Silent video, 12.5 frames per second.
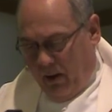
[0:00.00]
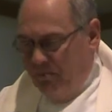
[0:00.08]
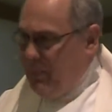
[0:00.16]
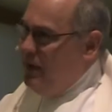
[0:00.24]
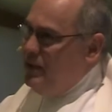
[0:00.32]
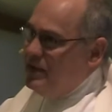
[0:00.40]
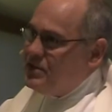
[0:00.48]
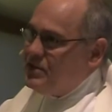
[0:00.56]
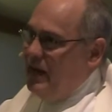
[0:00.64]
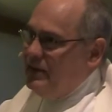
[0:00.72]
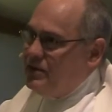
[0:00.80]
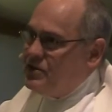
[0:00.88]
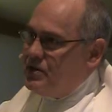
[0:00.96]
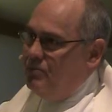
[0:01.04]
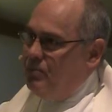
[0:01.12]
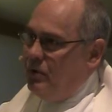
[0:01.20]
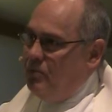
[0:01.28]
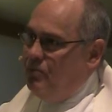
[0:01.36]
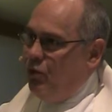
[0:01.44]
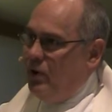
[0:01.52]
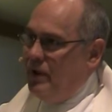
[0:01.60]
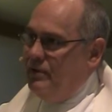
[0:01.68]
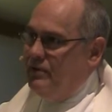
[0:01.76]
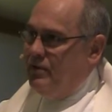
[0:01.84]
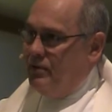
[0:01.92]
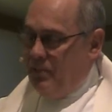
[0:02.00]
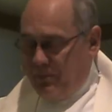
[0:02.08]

Maybe it's not the simple point of the